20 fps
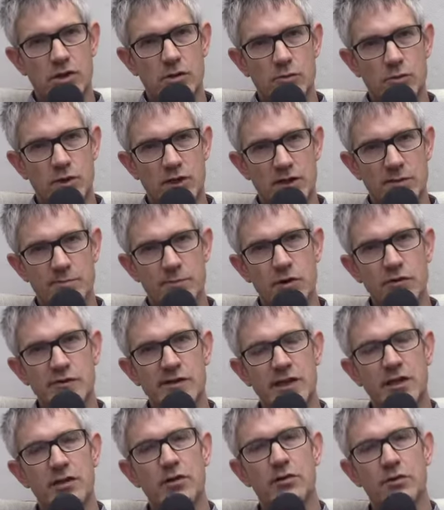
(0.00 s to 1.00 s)
which
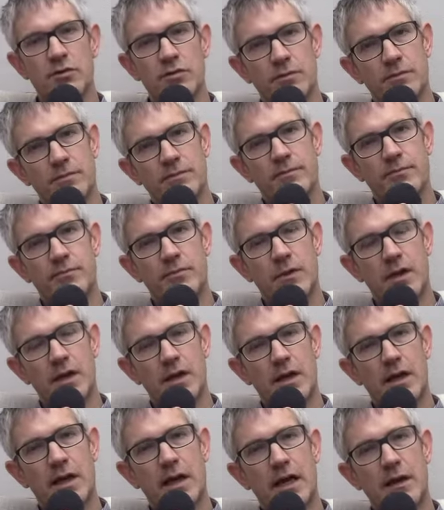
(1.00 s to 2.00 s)
moves it on
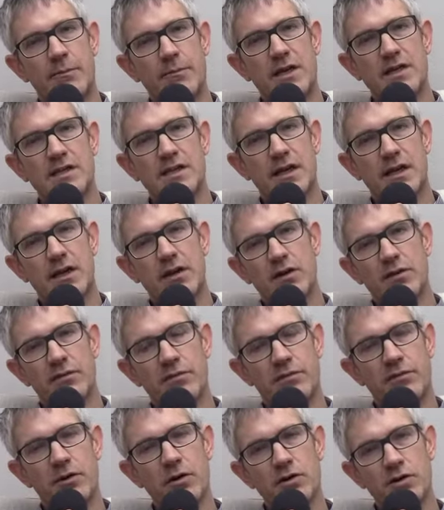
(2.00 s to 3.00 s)
and means it kind of
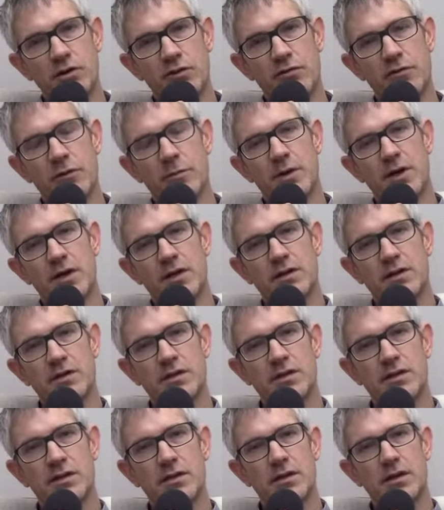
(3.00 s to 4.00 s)
throws off the
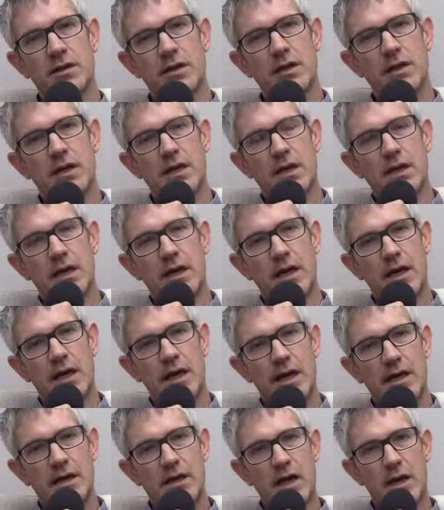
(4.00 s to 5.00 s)
past,
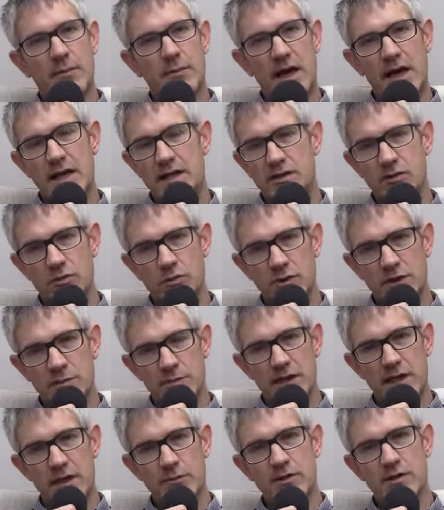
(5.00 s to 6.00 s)
and has always
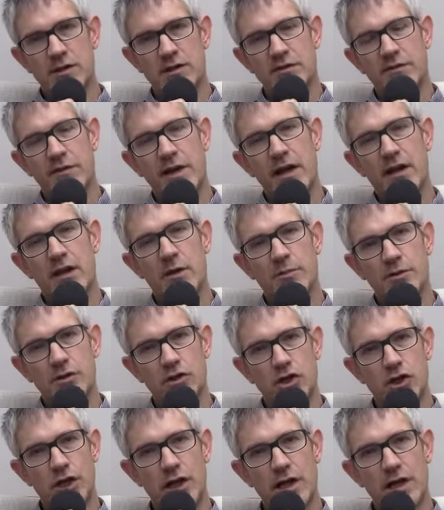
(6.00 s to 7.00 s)
been able to develop
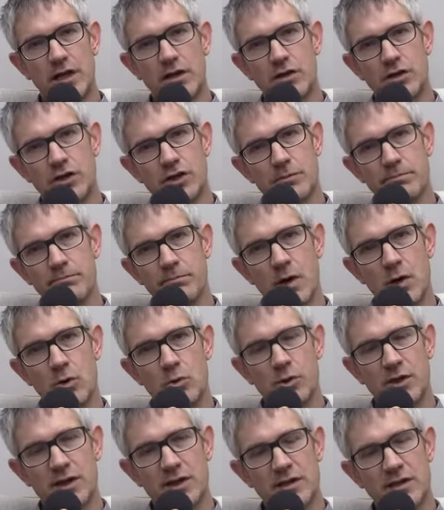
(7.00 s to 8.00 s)
and change and
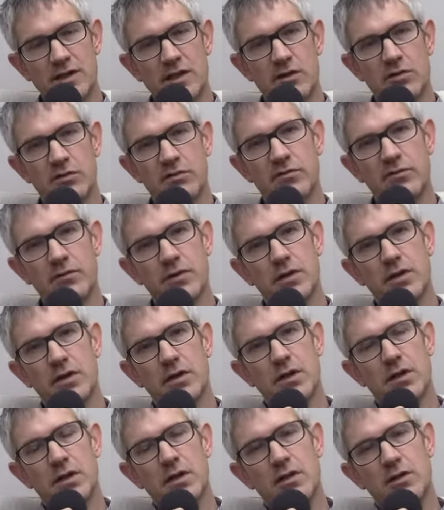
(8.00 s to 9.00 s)
mould itself
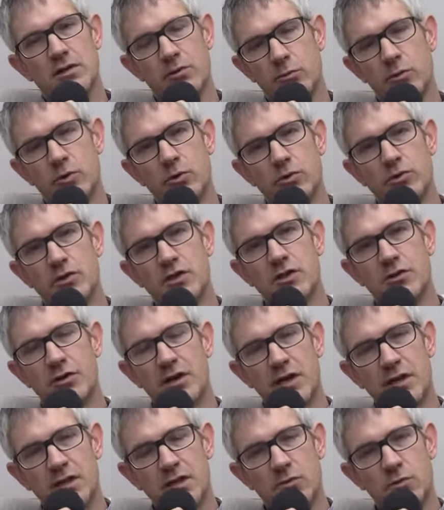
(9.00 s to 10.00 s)

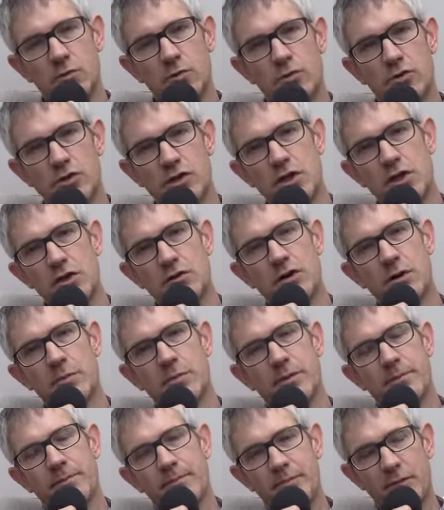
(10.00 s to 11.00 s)
looking towards
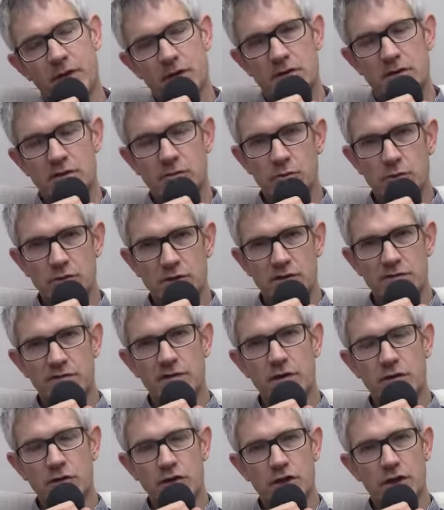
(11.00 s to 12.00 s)
Europe and towards the
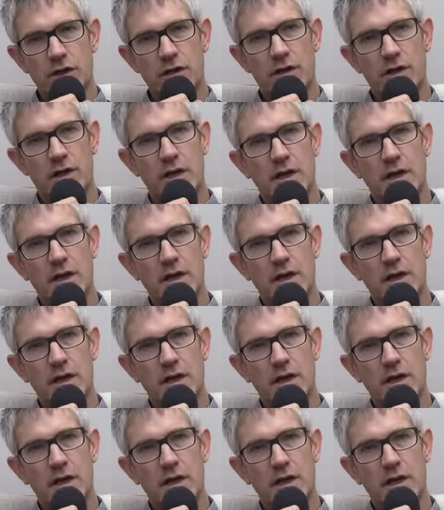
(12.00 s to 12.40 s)
future,